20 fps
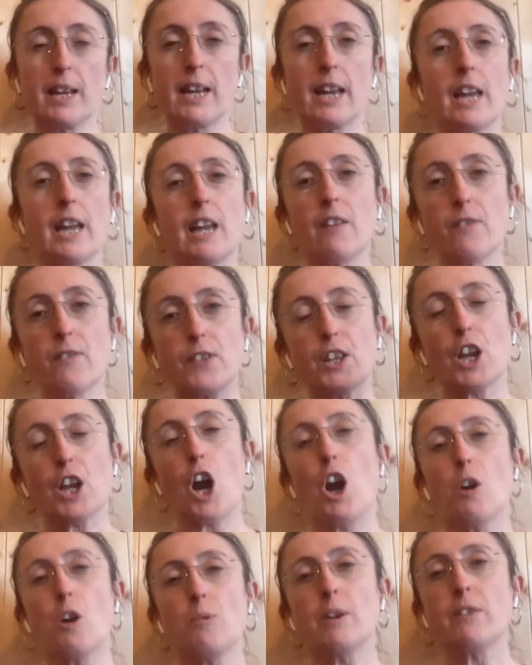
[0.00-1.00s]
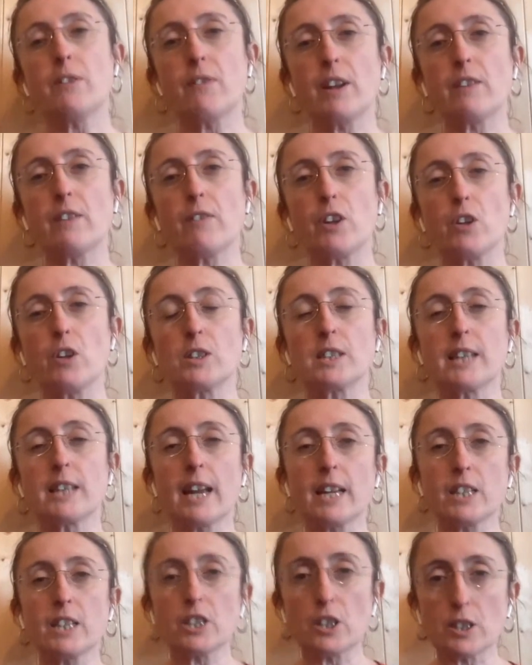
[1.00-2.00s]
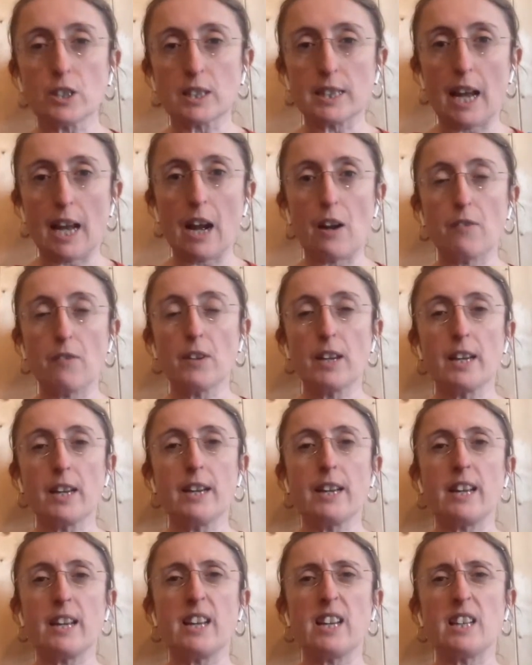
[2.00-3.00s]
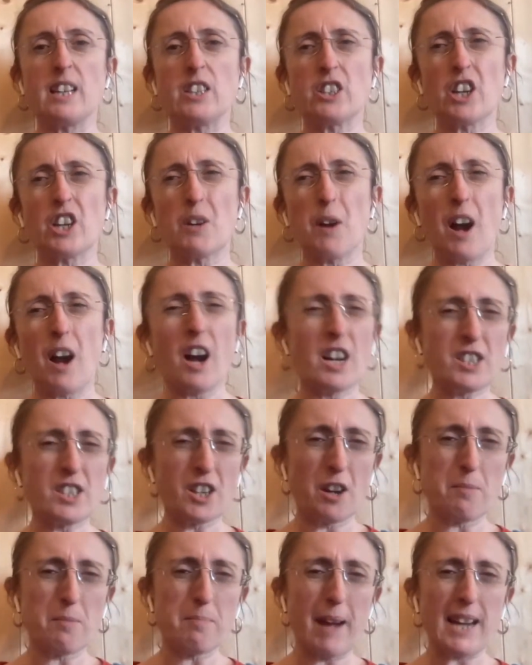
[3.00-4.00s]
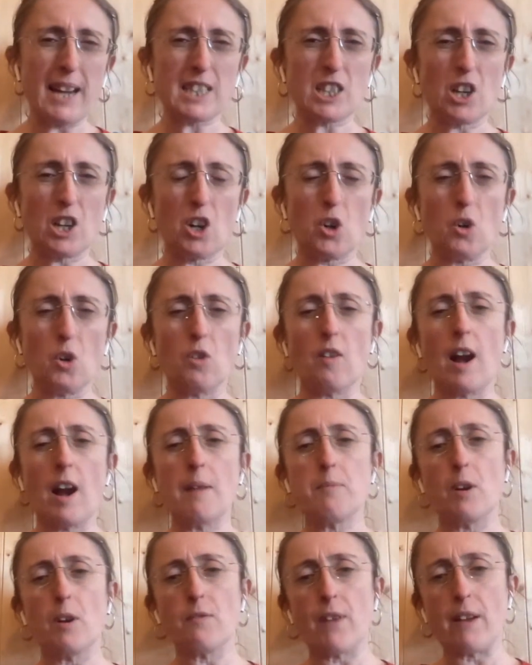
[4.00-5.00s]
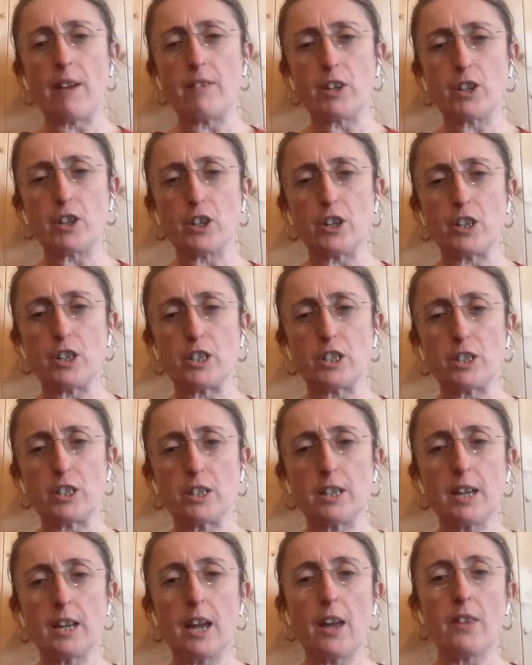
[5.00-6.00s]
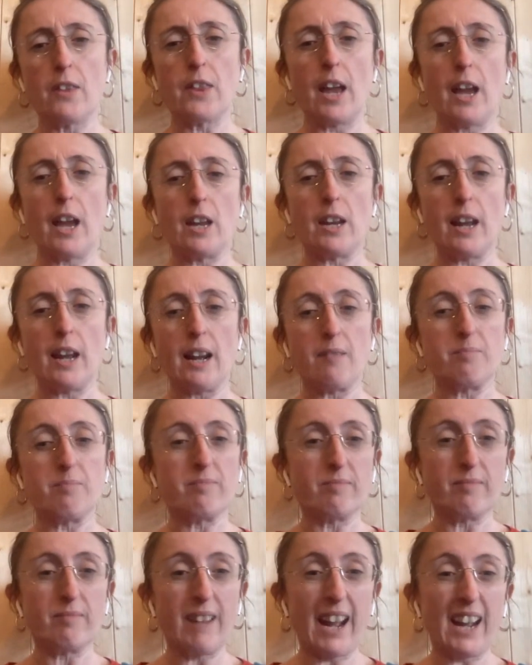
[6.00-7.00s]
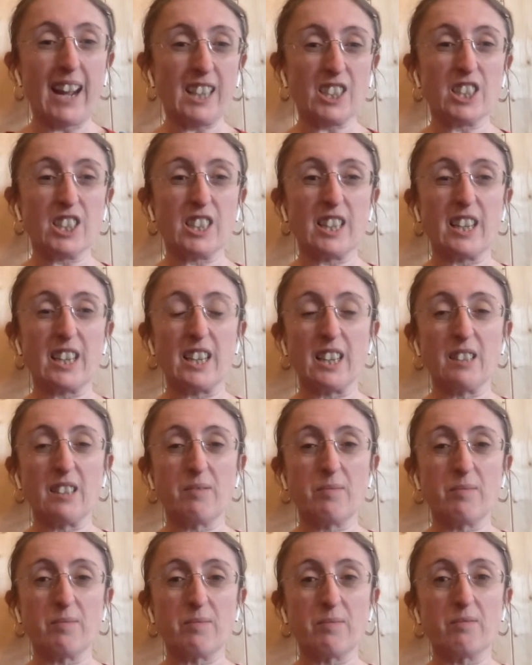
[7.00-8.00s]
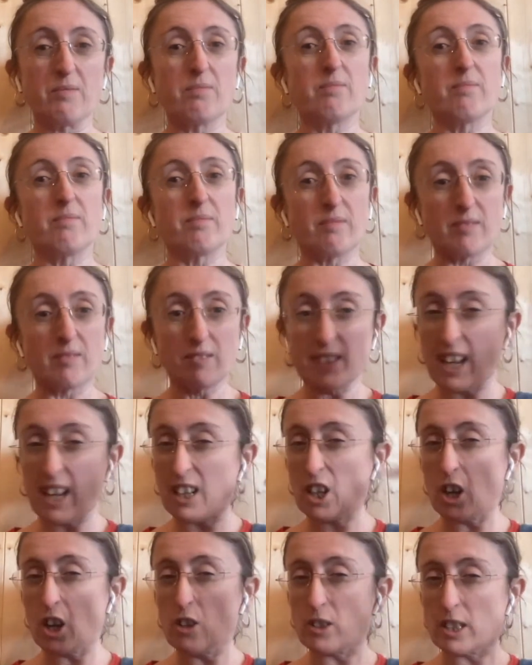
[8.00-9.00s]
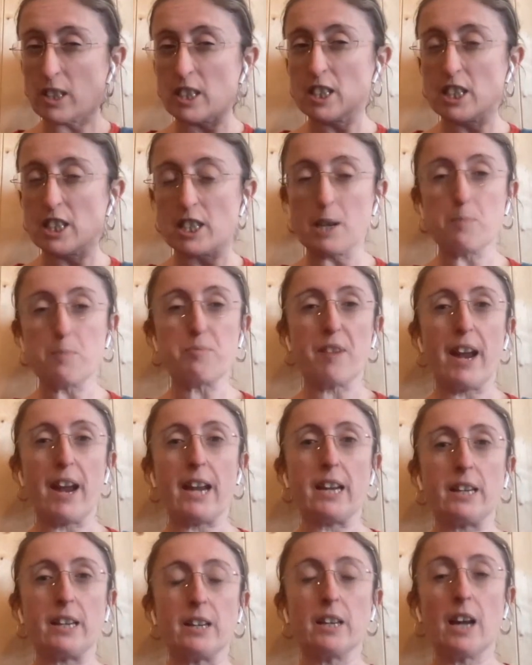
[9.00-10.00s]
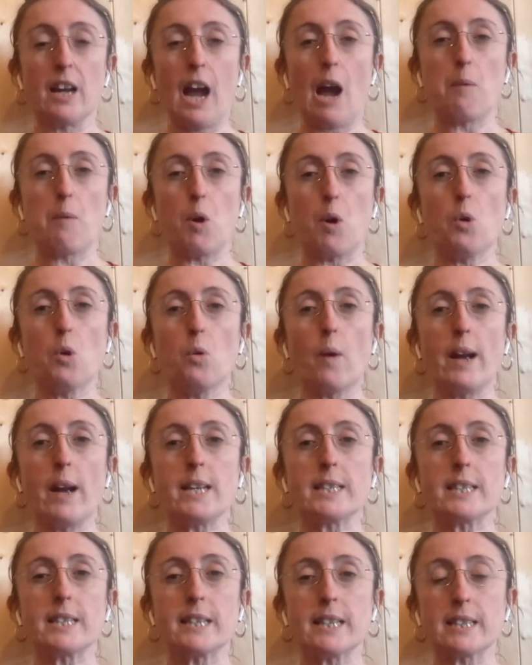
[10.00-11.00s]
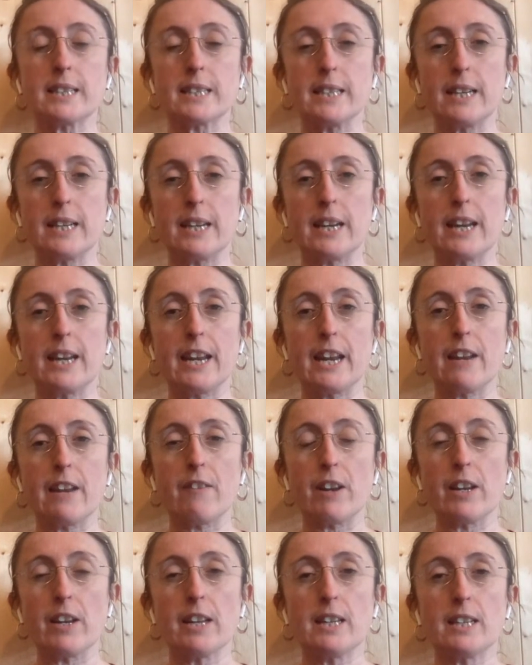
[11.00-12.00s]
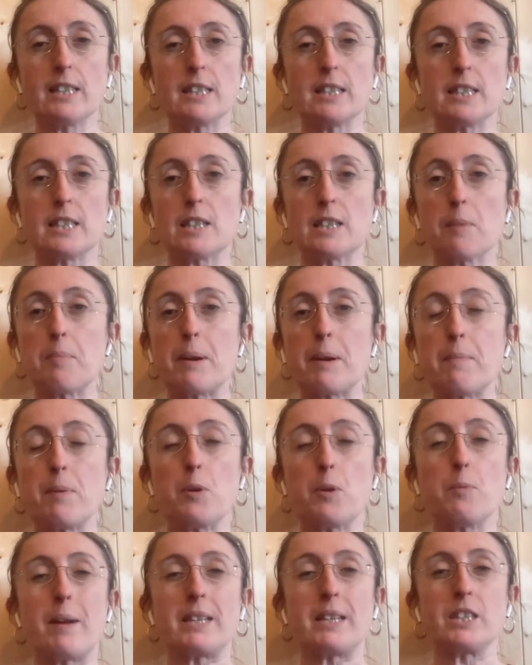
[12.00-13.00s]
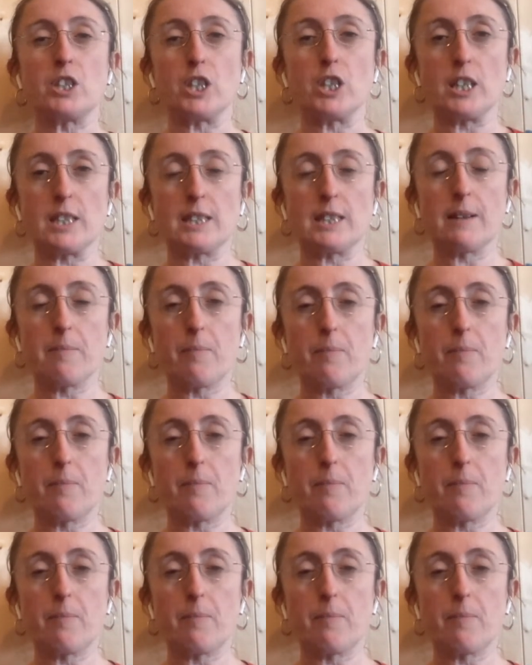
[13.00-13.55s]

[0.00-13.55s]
If the only thing that you're saying to yourself is, you know what, I don't matter or I'm not very good, then actually that goes into your brain and we're always listening and hearing the subliminal messages.